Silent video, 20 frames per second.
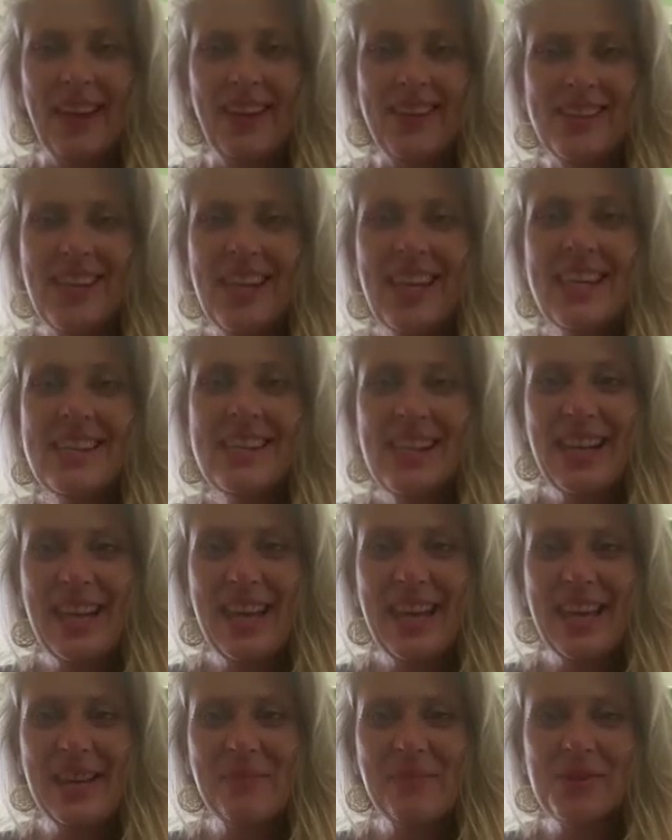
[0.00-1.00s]
Because it is
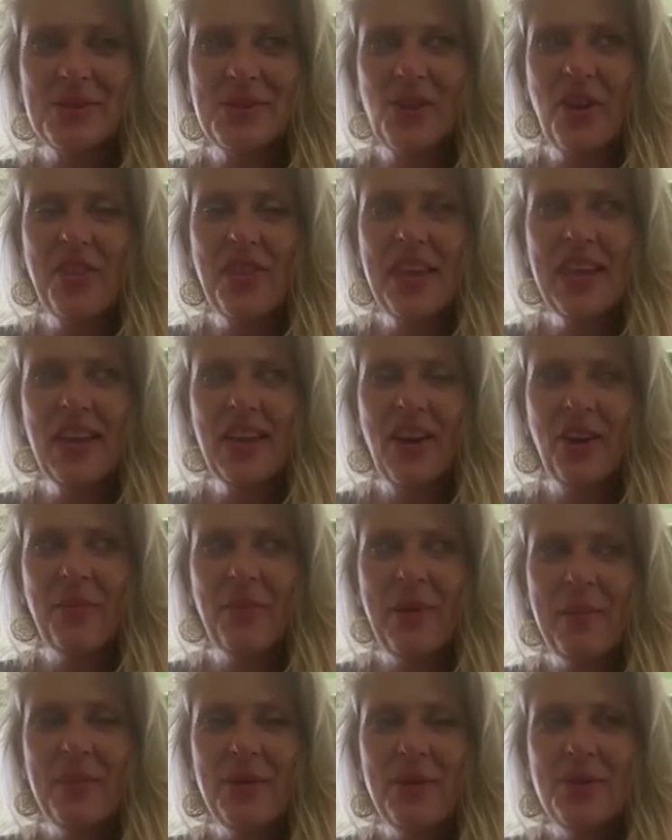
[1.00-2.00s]
elite. Because I think I
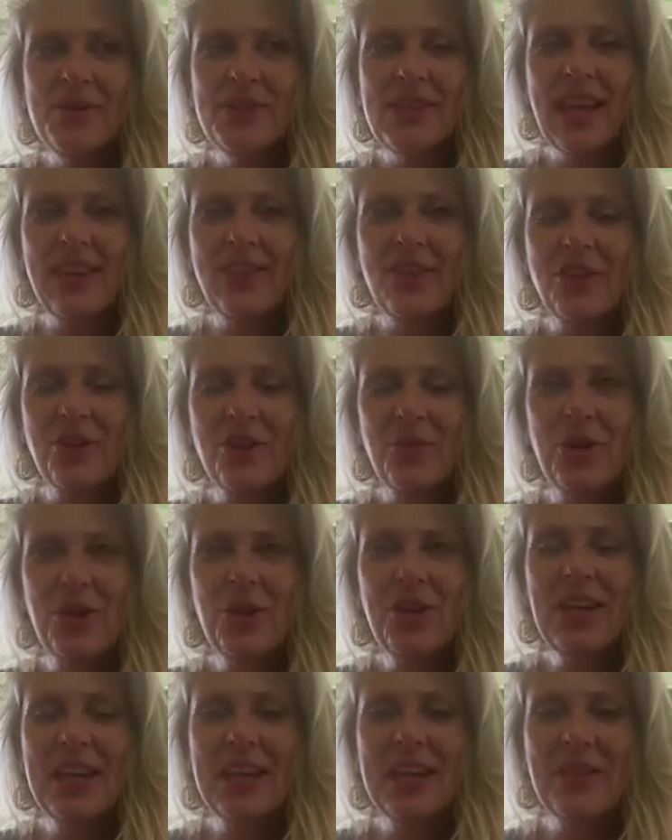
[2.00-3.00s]
remember you saying that you were
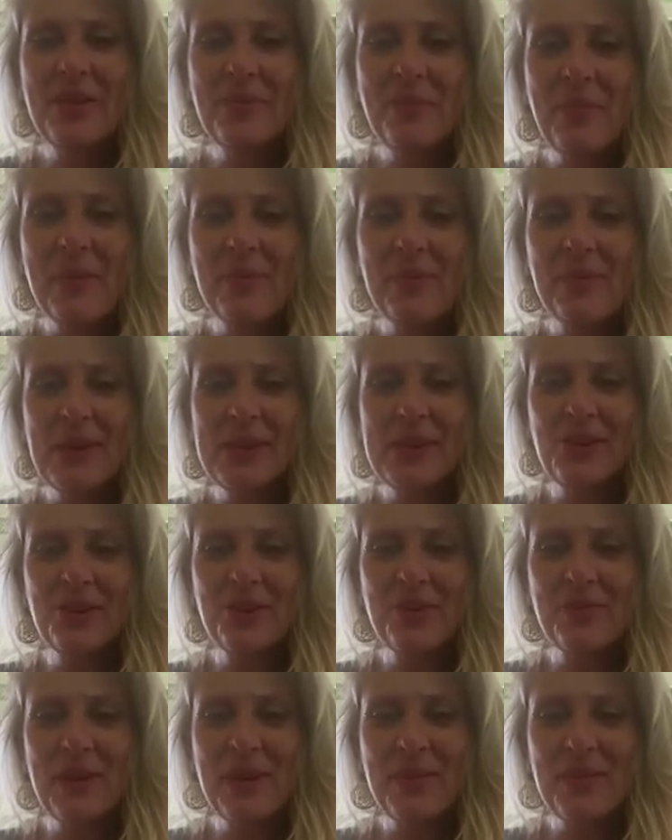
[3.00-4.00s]
looking at the baby
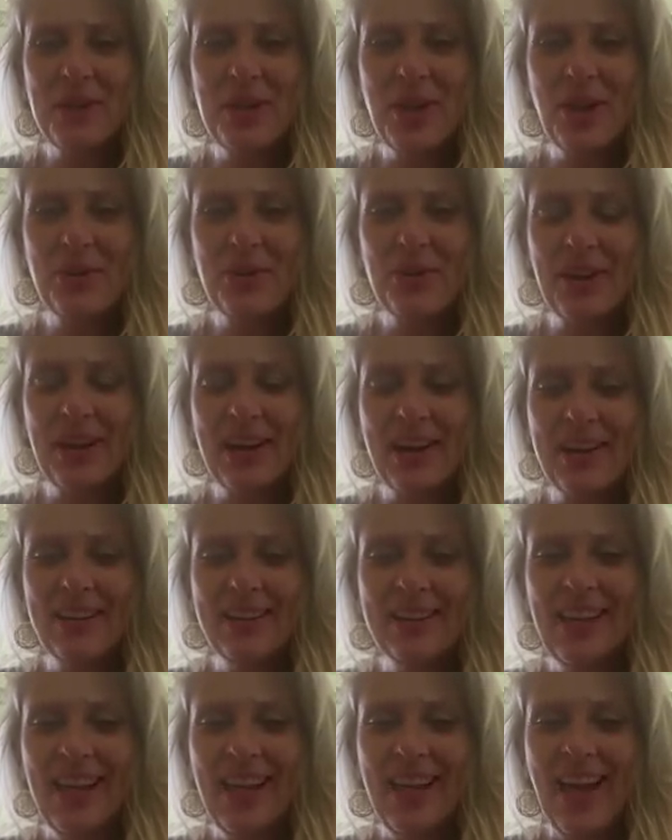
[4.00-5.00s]
massage and baby
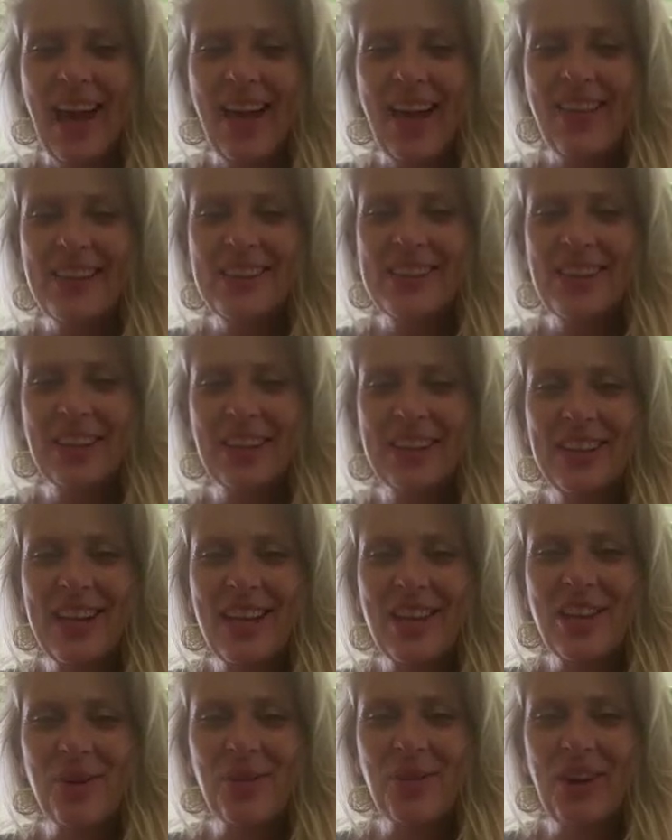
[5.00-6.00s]
yoga, and then
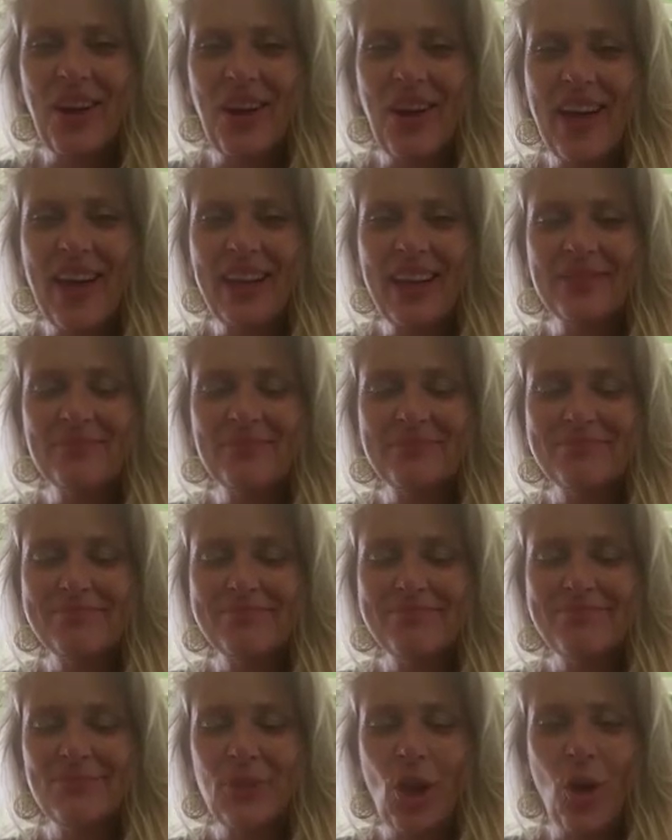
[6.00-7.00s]
suddenly you were like,
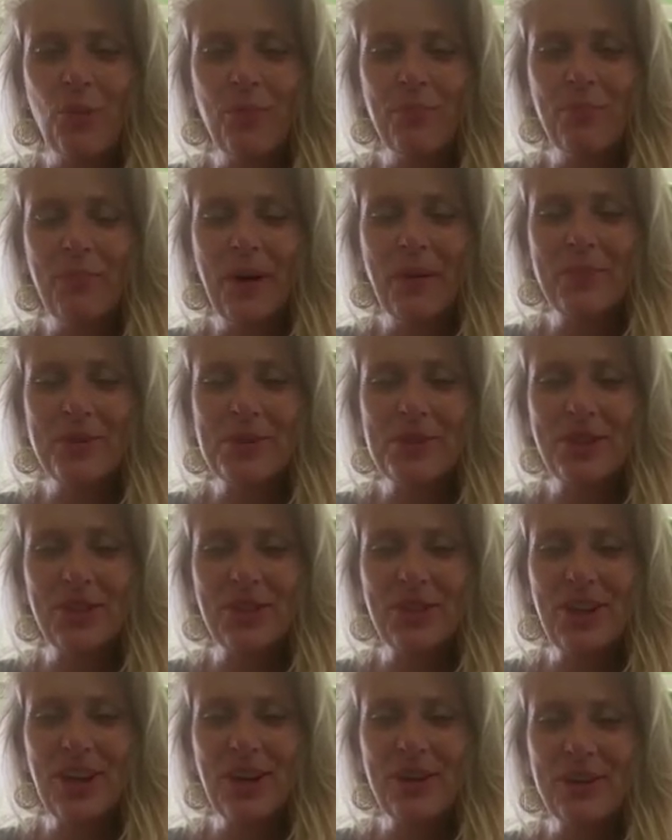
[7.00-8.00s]
"No, I'm just
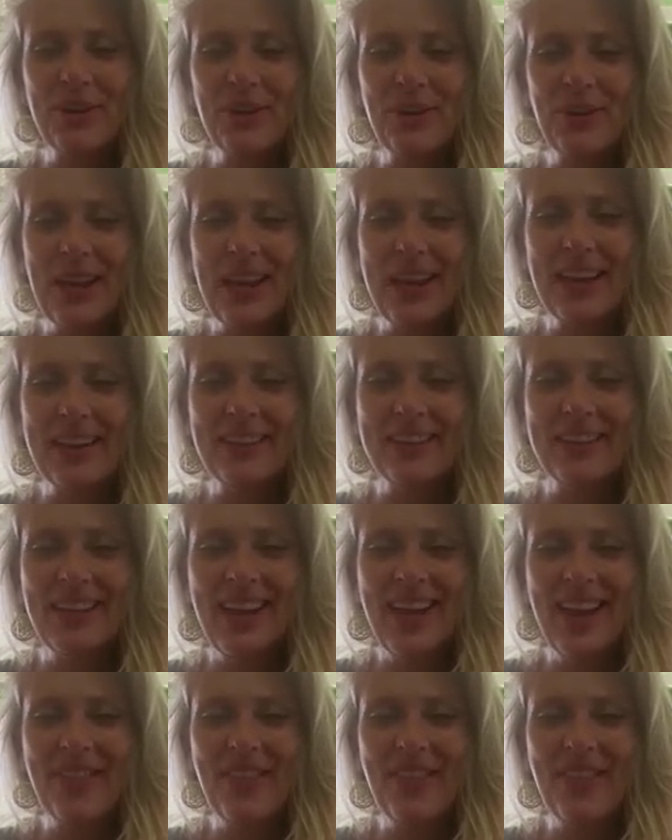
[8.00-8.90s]
going to go all in."